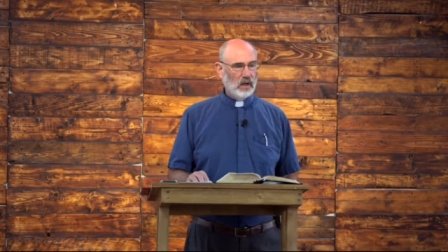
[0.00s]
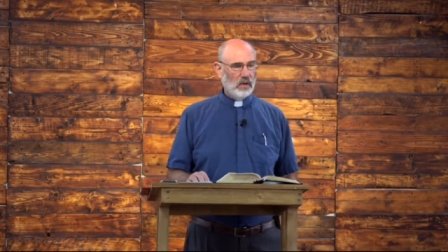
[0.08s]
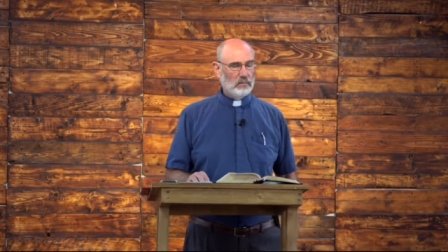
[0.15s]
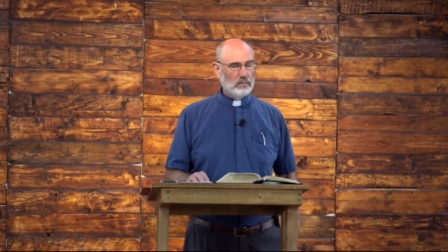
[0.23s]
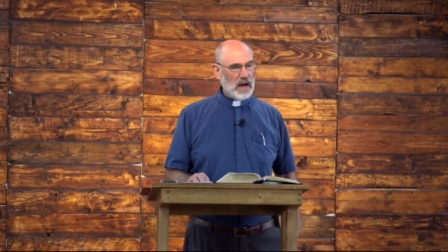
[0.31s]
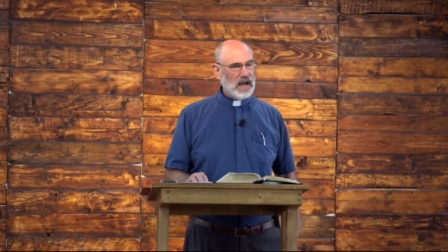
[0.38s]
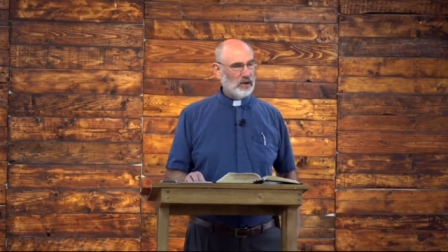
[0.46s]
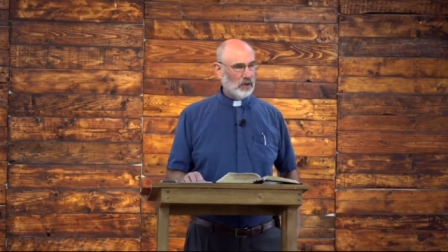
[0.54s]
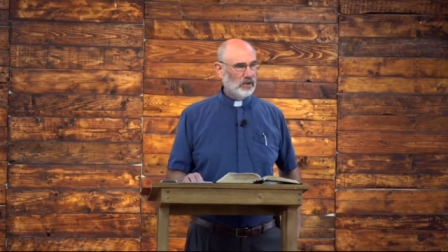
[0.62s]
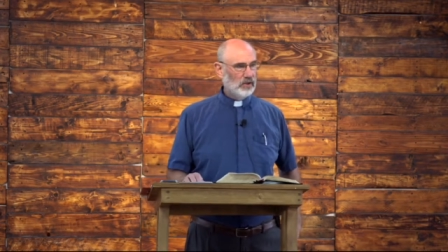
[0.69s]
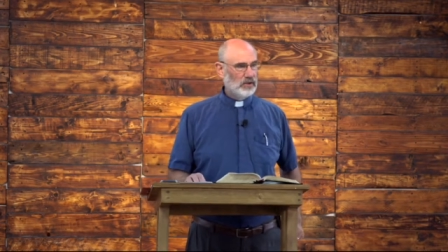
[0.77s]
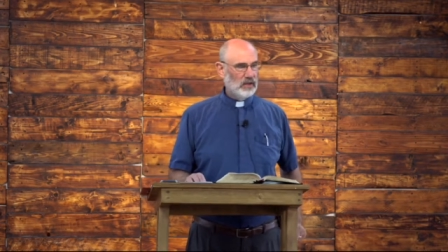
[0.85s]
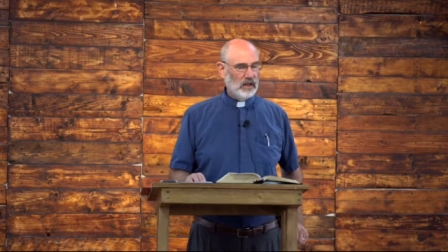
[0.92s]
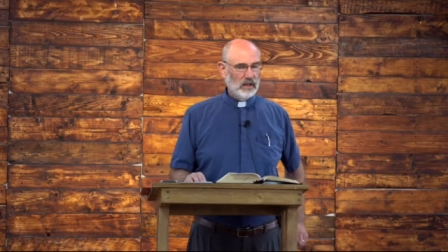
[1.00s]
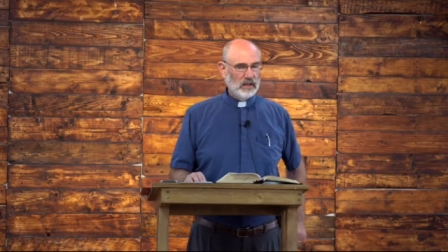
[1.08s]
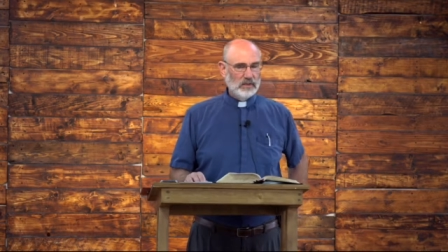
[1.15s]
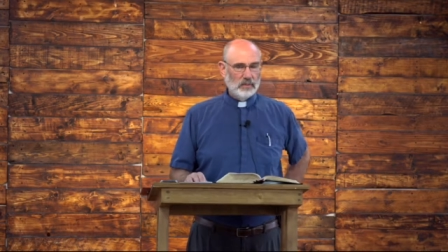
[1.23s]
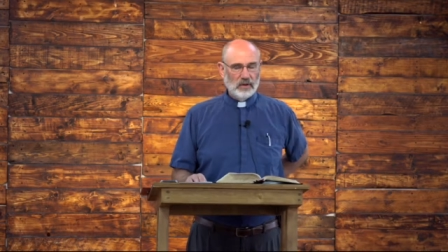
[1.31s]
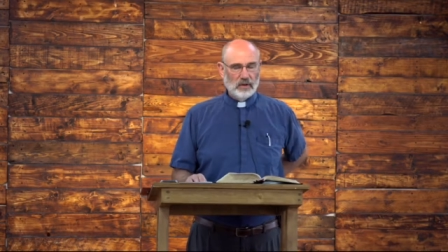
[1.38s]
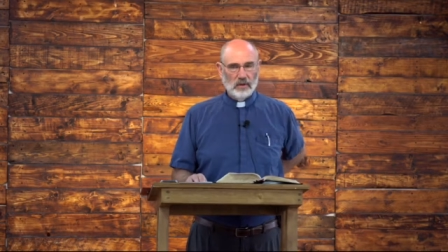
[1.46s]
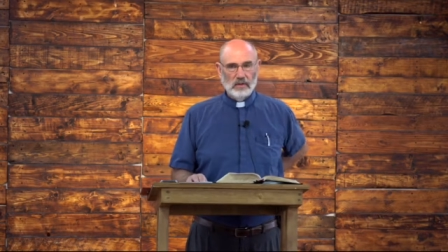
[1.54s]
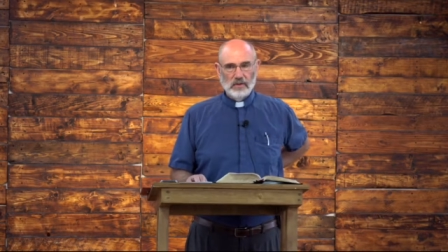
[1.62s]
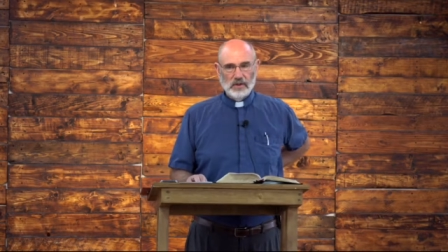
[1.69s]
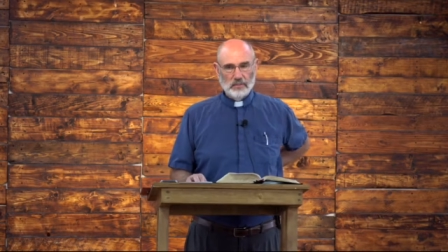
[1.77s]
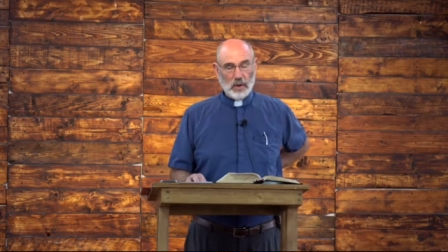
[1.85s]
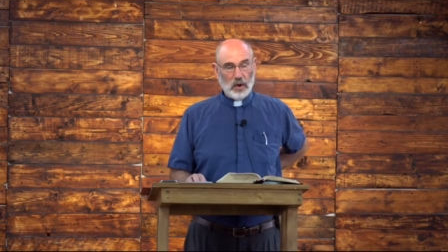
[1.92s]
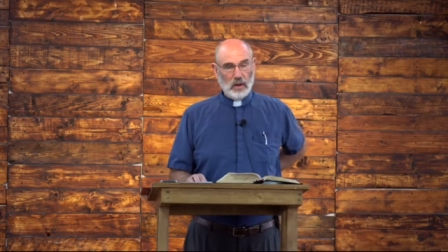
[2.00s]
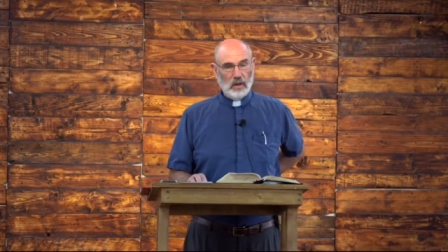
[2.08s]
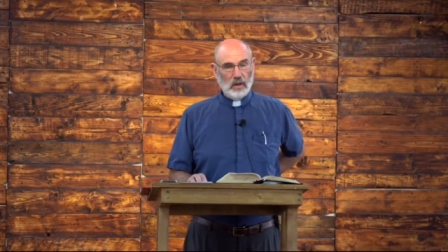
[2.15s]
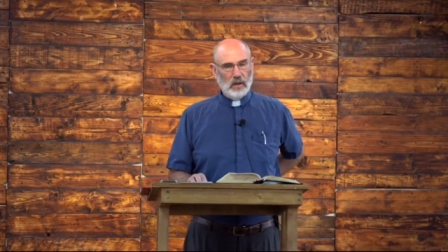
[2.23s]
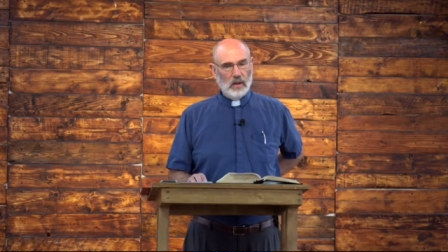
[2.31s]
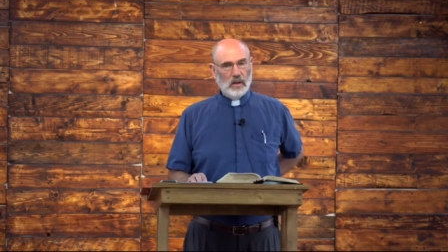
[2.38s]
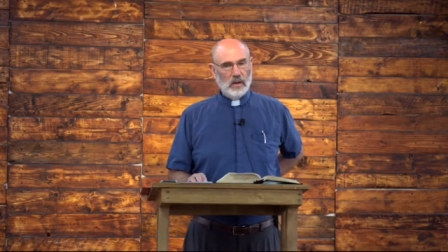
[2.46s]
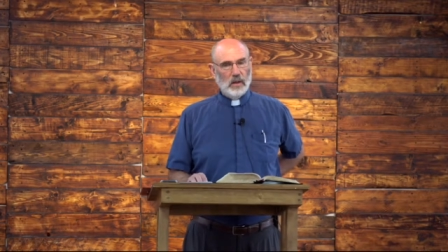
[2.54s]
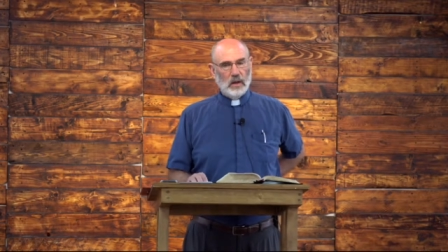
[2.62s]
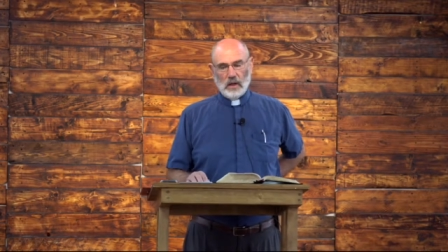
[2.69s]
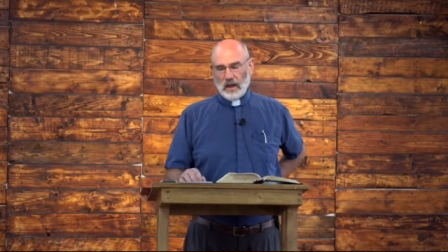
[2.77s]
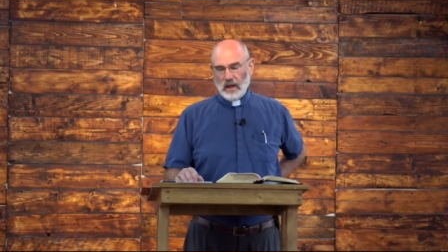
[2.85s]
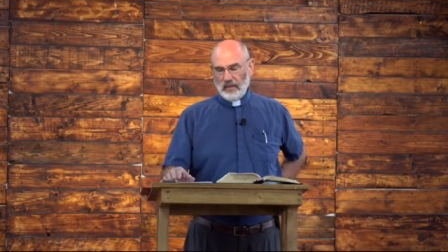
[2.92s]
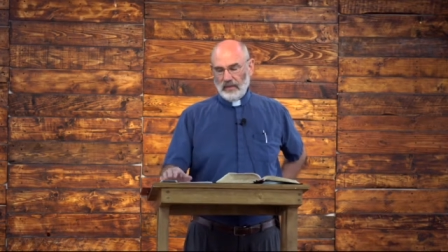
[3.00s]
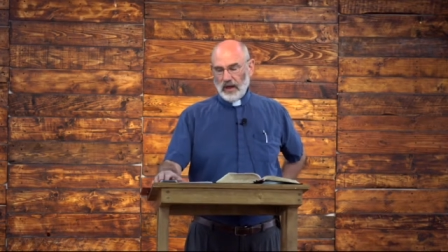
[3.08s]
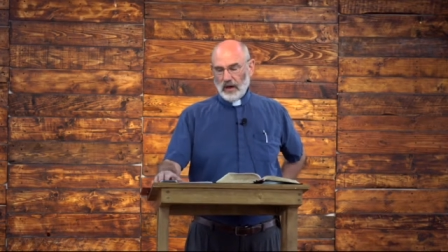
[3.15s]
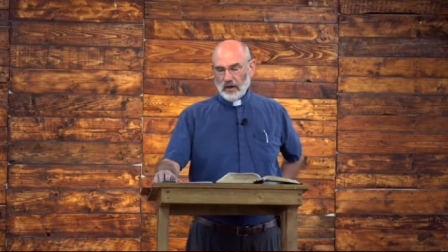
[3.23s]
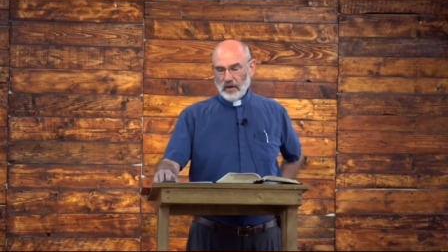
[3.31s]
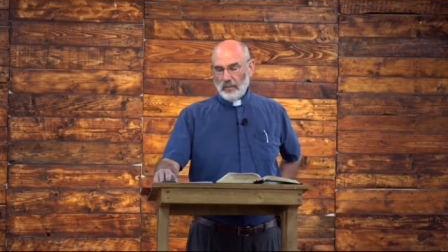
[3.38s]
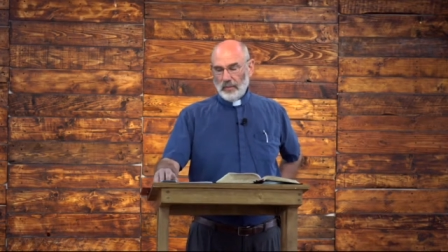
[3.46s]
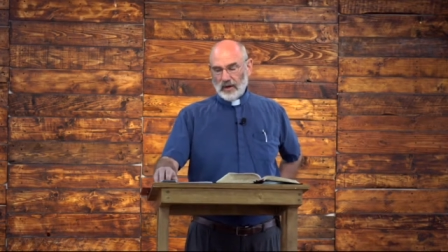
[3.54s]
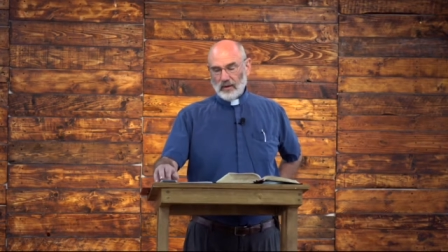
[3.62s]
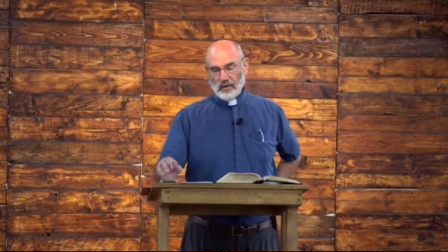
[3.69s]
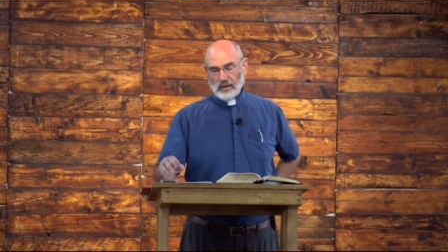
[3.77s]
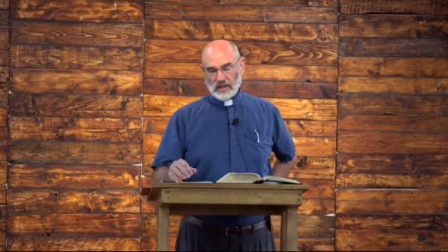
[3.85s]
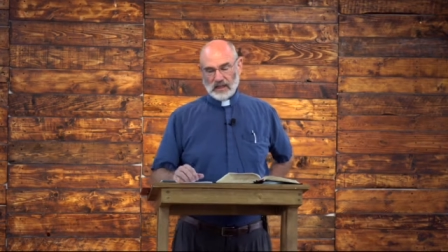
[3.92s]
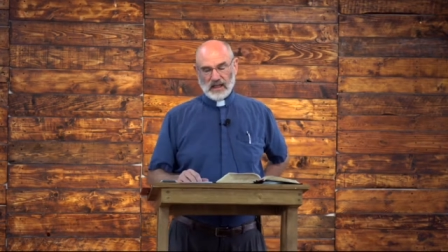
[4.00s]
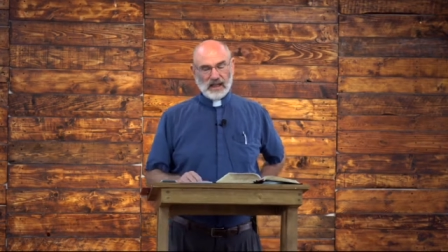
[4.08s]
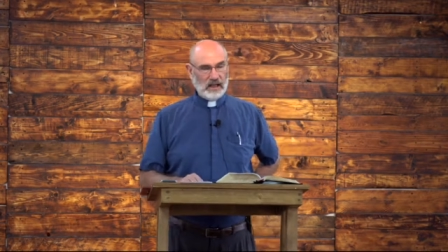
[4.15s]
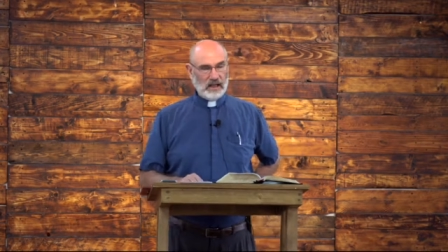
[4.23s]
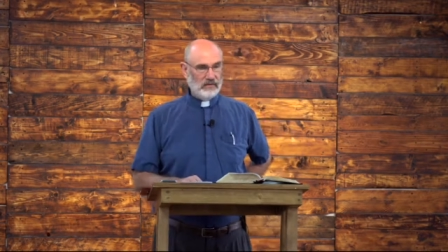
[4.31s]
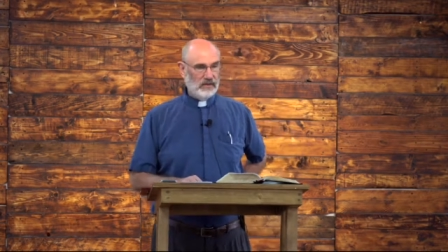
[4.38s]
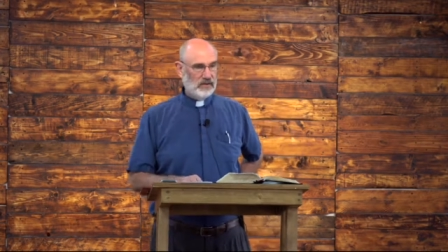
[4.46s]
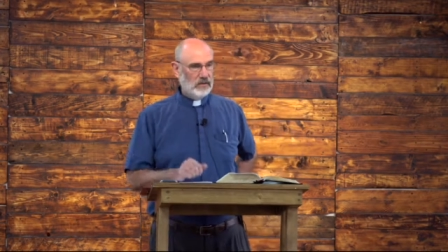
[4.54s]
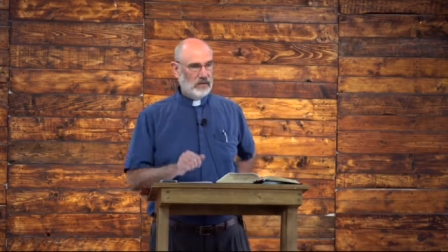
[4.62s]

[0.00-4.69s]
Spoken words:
minors, that is, when they're small, they are no better than slaves.